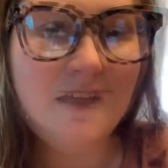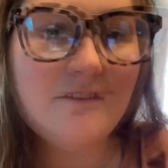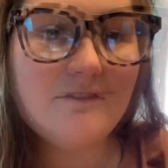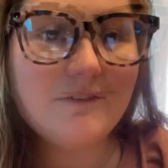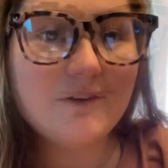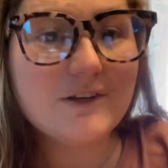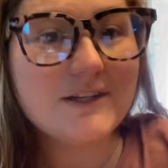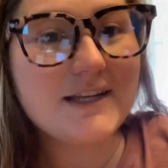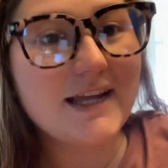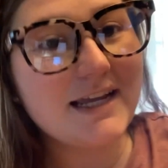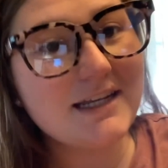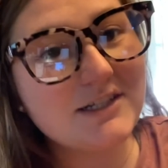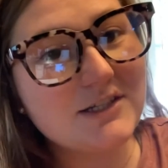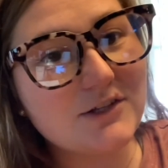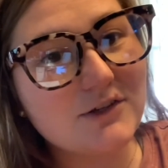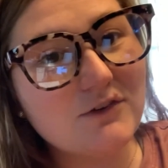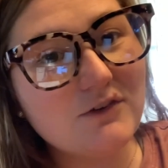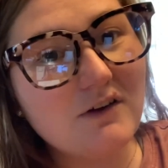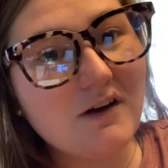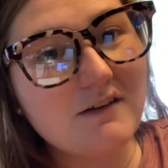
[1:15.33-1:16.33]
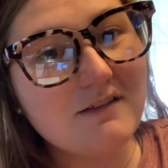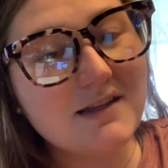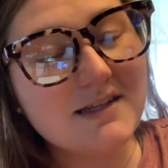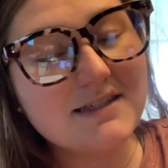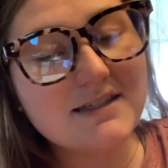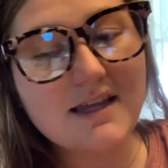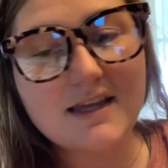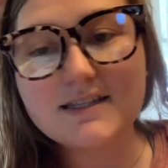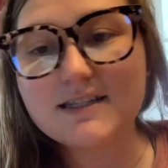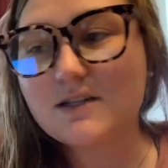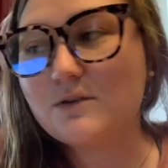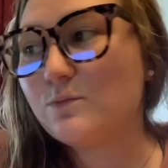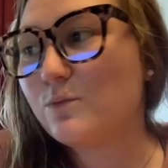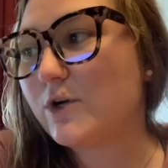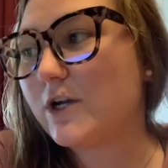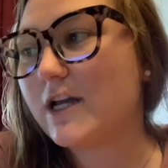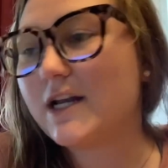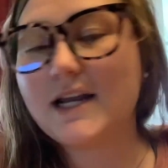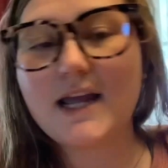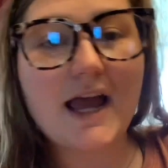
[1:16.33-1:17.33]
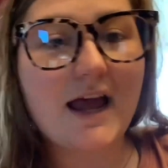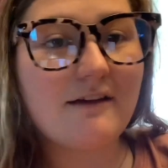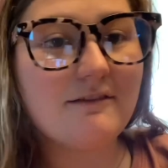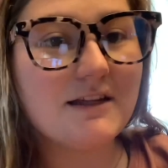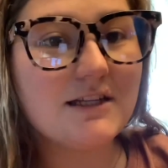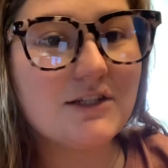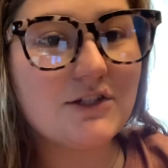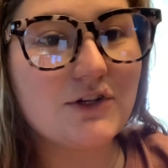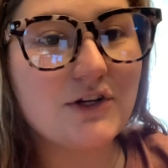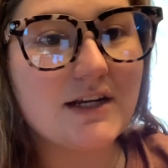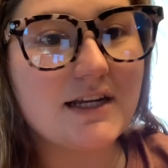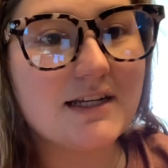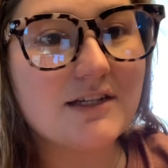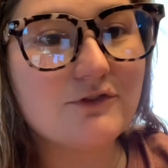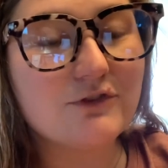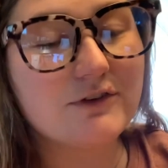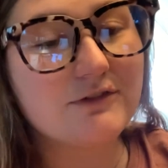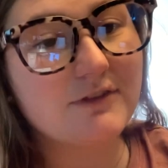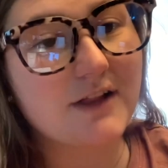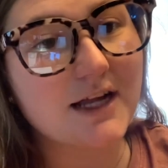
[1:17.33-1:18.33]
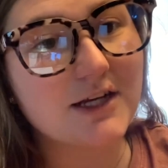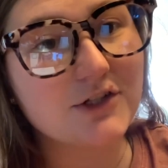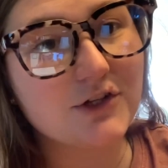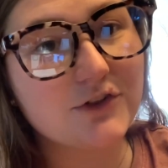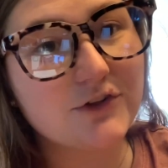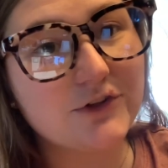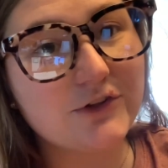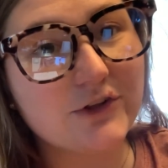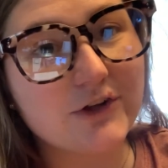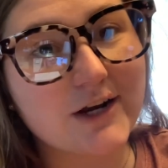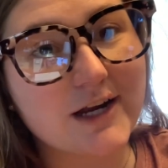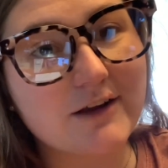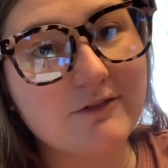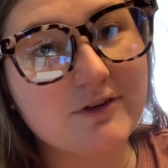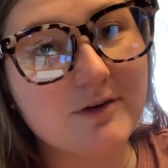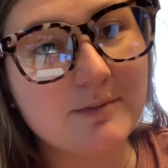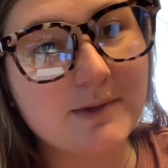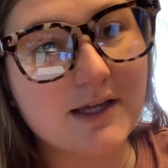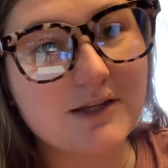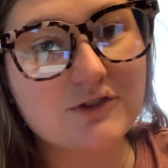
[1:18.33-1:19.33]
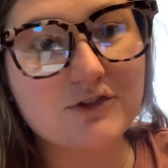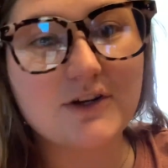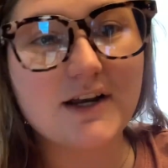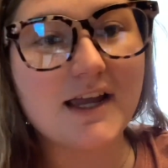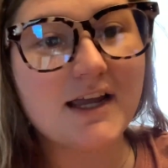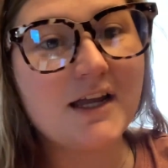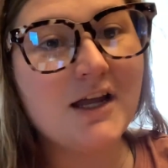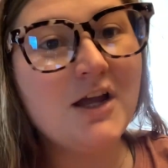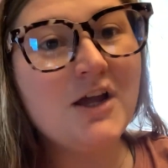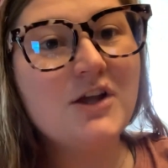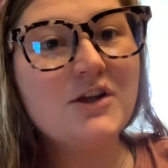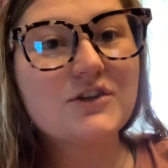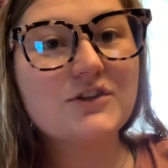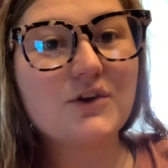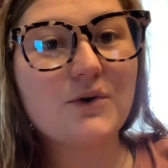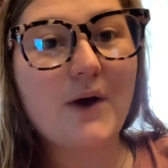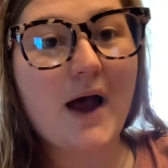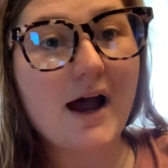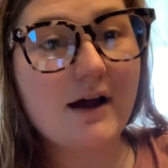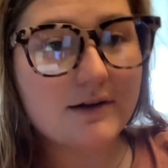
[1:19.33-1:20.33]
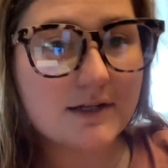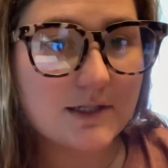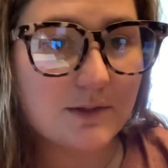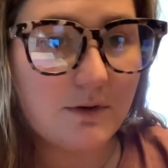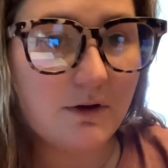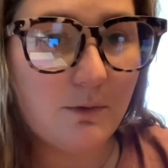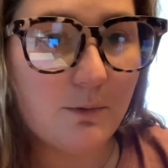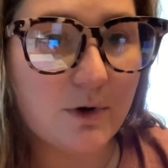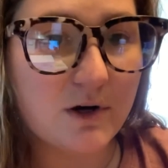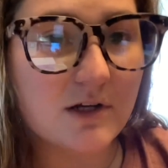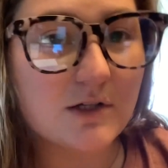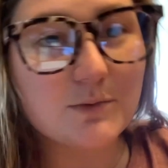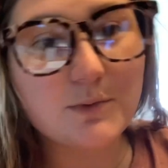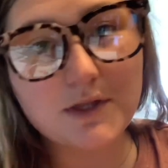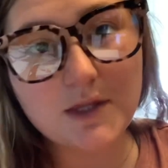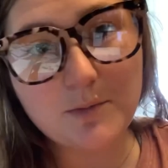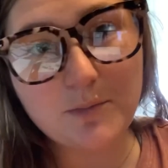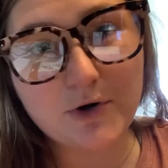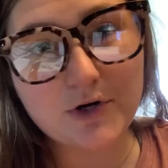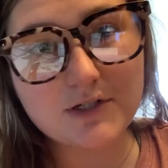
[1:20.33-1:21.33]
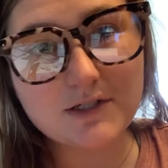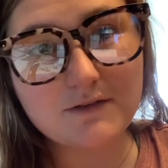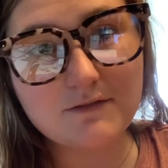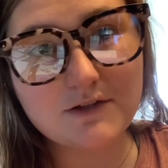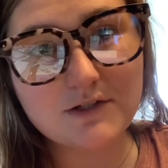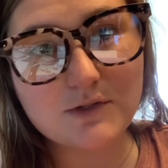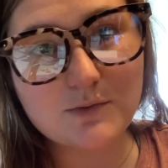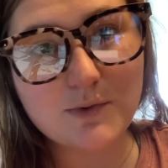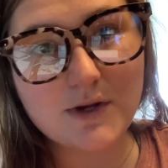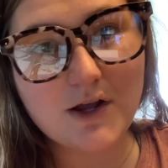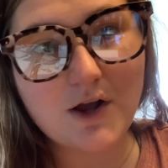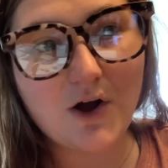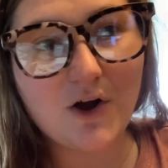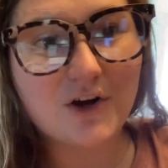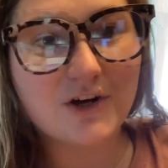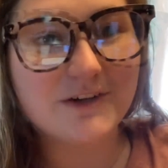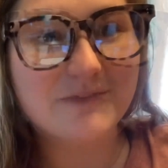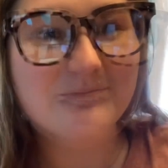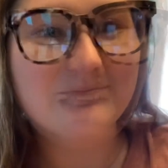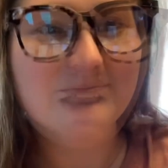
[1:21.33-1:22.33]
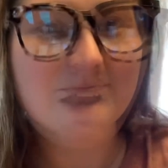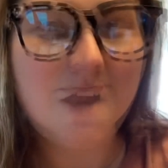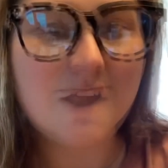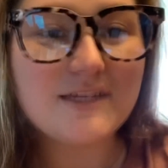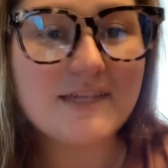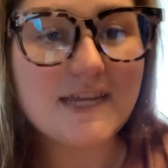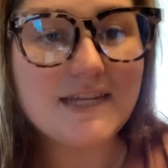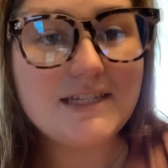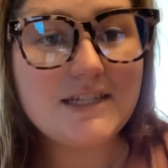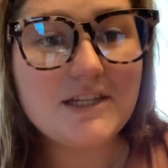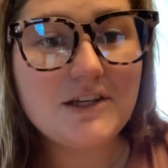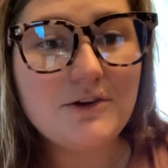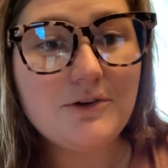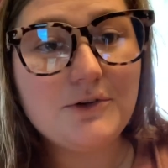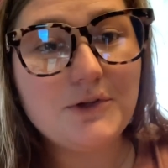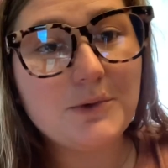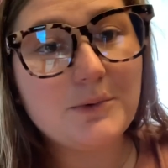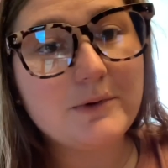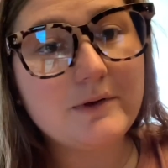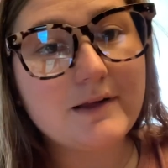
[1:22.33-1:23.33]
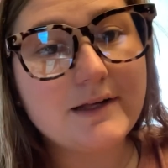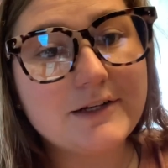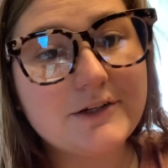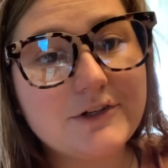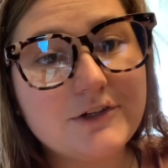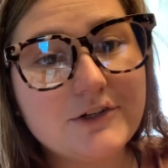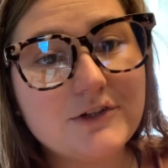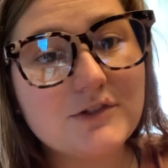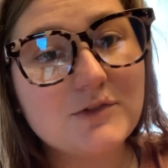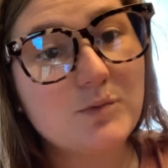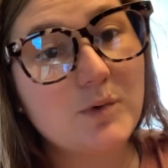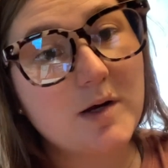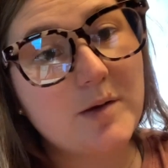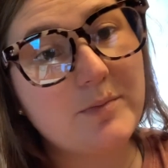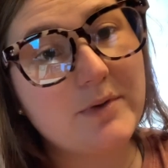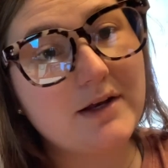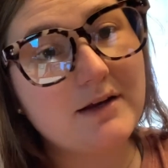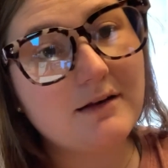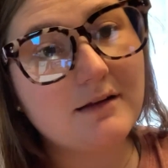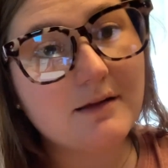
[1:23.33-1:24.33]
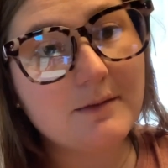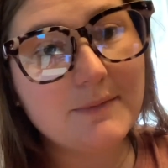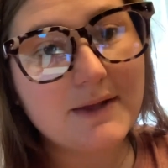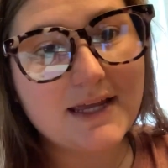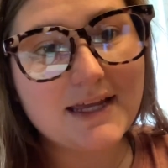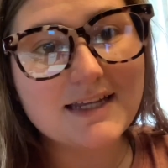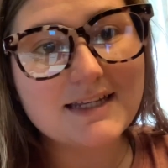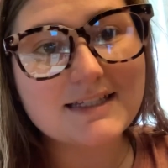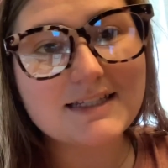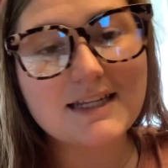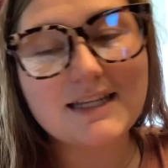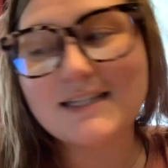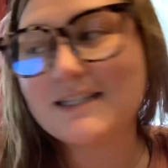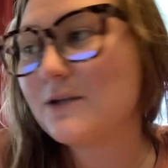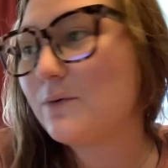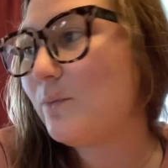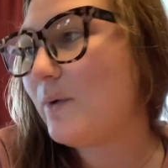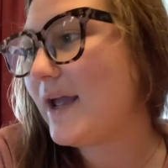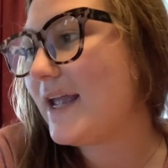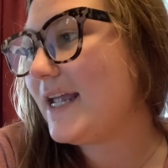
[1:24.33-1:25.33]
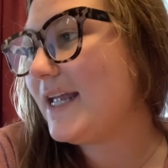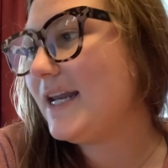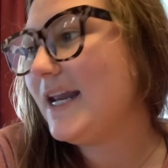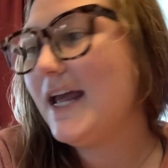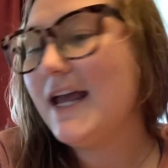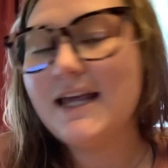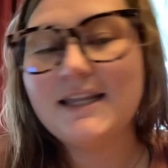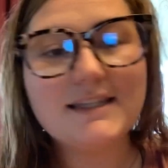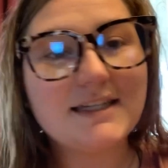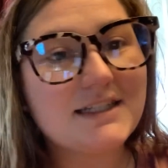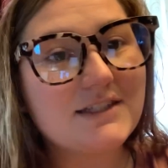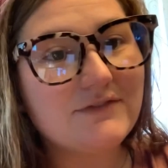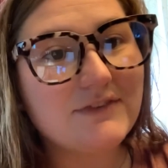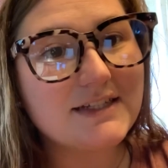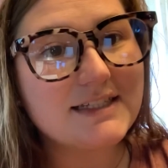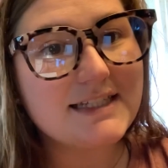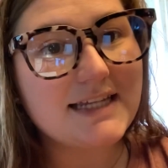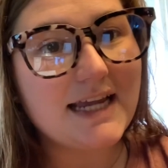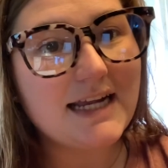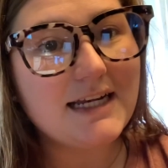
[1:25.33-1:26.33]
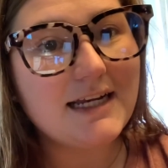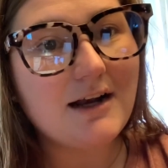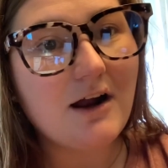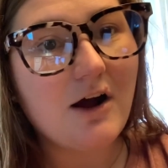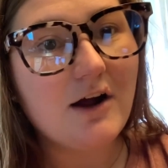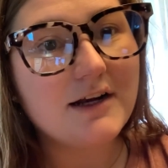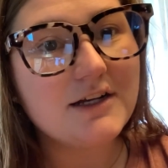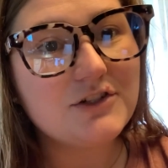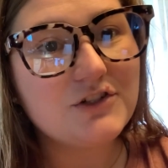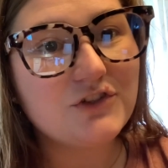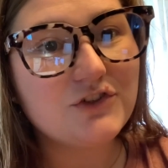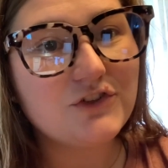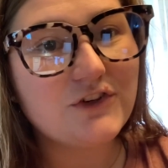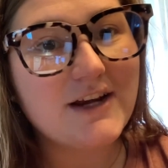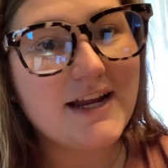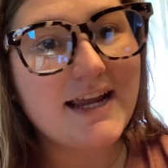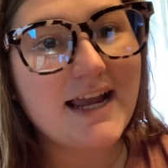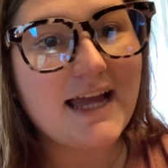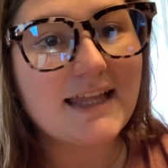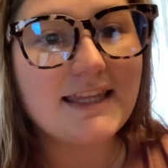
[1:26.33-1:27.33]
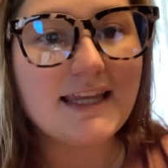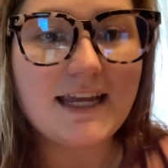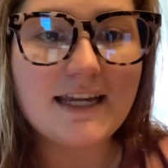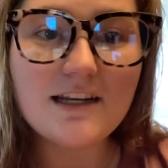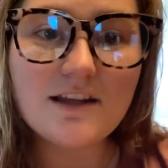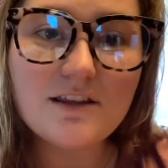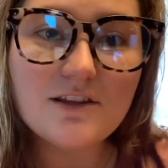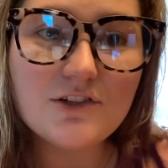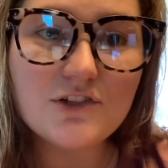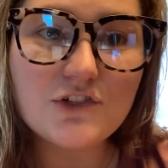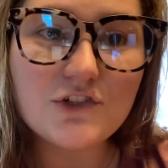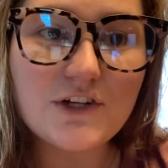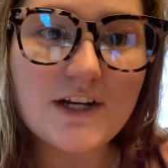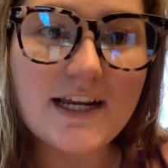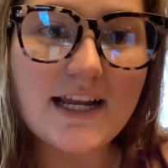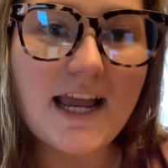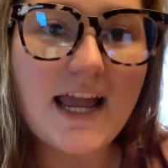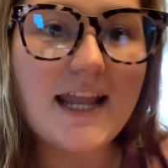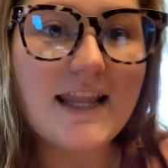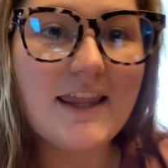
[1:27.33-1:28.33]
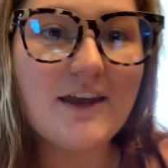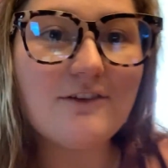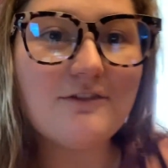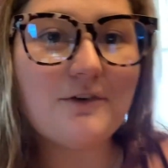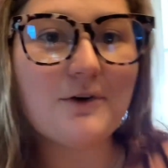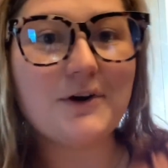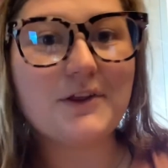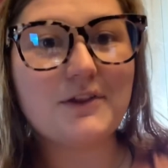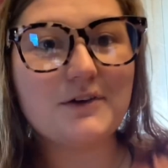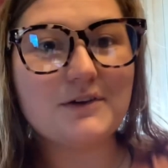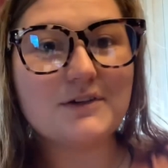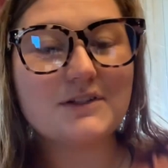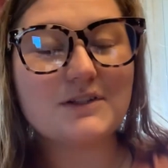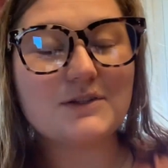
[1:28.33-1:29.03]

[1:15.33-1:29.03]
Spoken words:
For day 2 of this lesson, we're going to have the students reflect on their learning from yesterday, so how a swing works, what the parts of a swing are. On day 2, you will introduce what a pendulum is. It's a weight that's fixated on a string at the end of the string, and therefore it goes